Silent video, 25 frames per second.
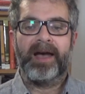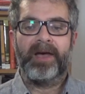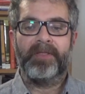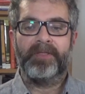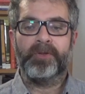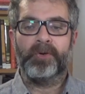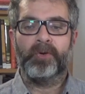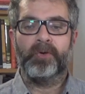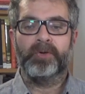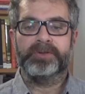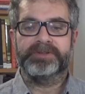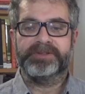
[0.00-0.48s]

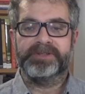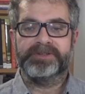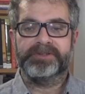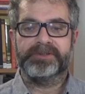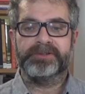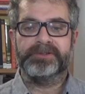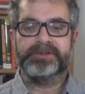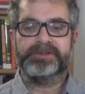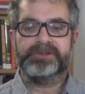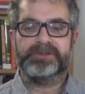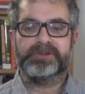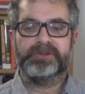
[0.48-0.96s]
although to
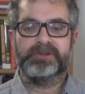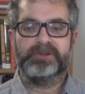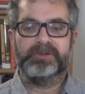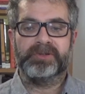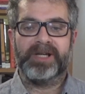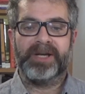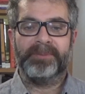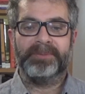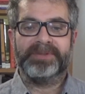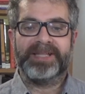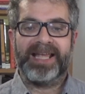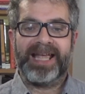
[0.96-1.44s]
do
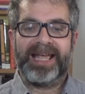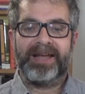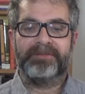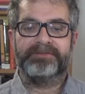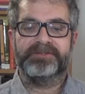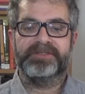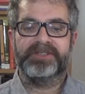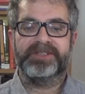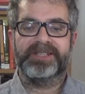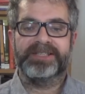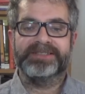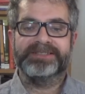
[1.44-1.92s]
so, it would
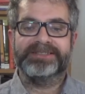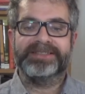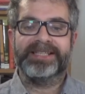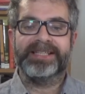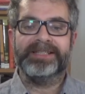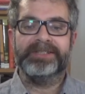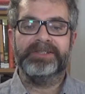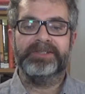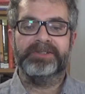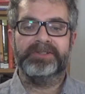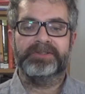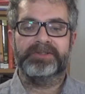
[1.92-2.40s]
have to
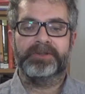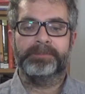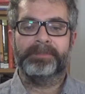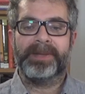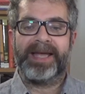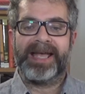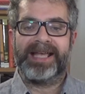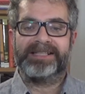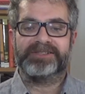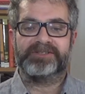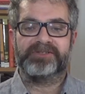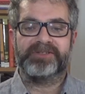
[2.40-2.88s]
continue to
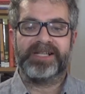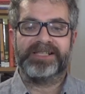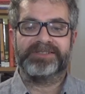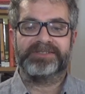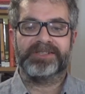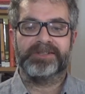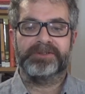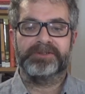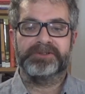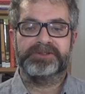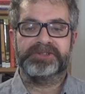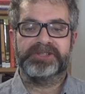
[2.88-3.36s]
pass
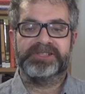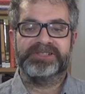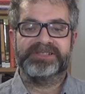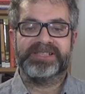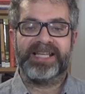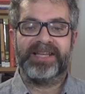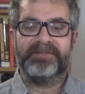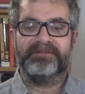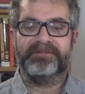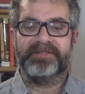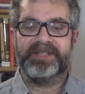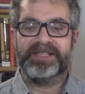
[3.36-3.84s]

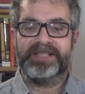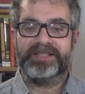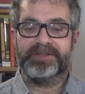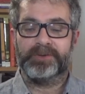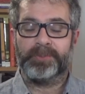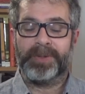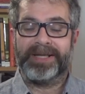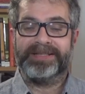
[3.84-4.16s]
resolutions every